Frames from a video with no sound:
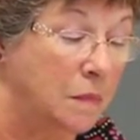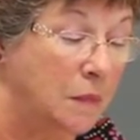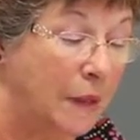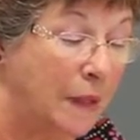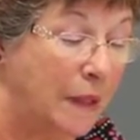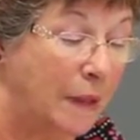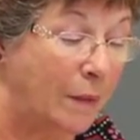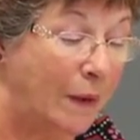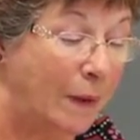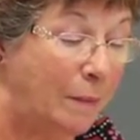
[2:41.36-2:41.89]

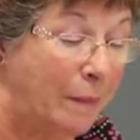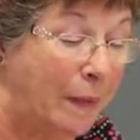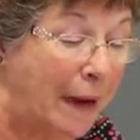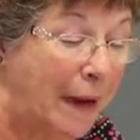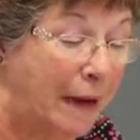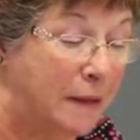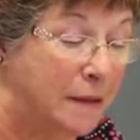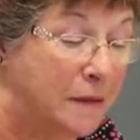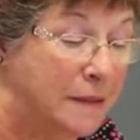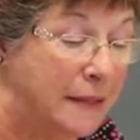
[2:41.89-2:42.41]
When he went
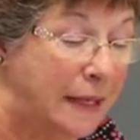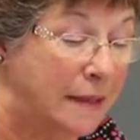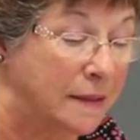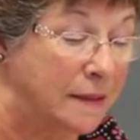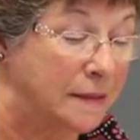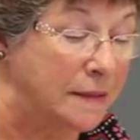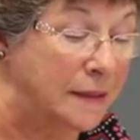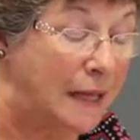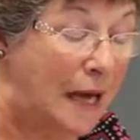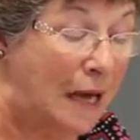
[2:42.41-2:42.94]
back a
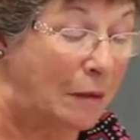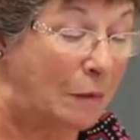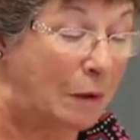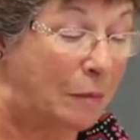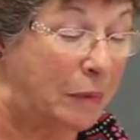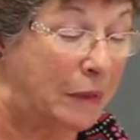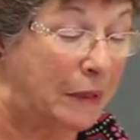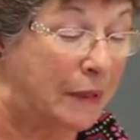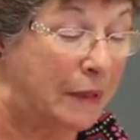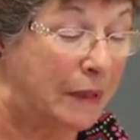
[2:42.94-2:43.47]
second time, I
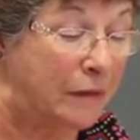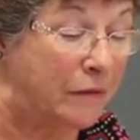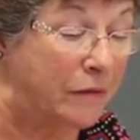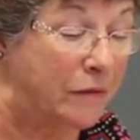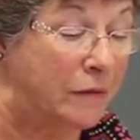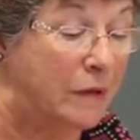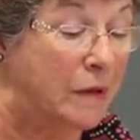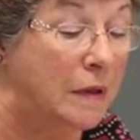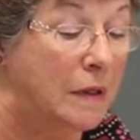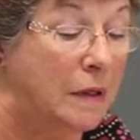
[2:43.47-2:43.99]
believe.
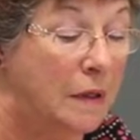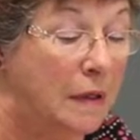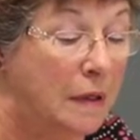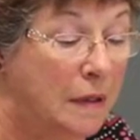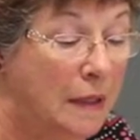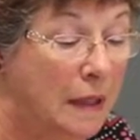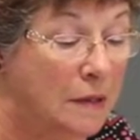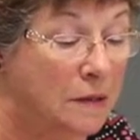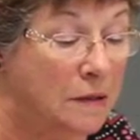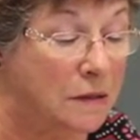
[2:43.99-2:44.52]

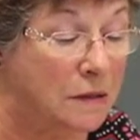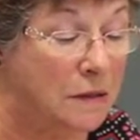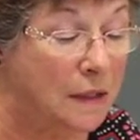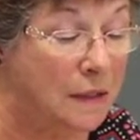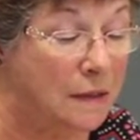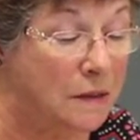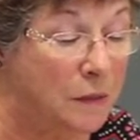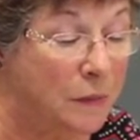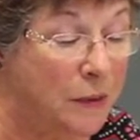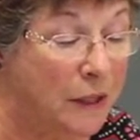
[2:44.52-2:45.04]

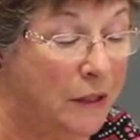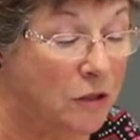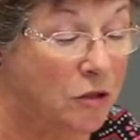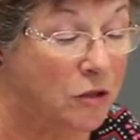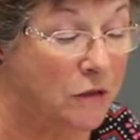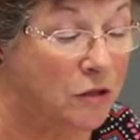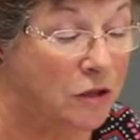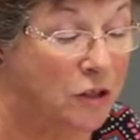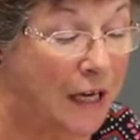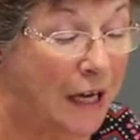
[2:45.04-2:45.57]
That's a picture
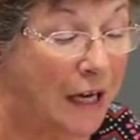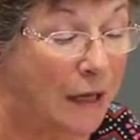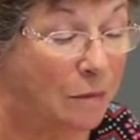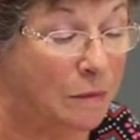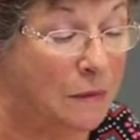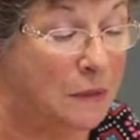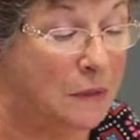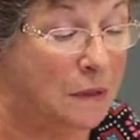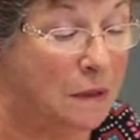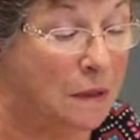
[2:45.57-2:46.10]
of
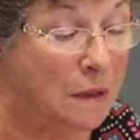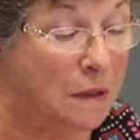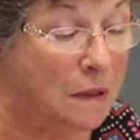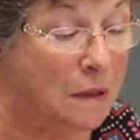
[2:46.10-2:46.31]
James.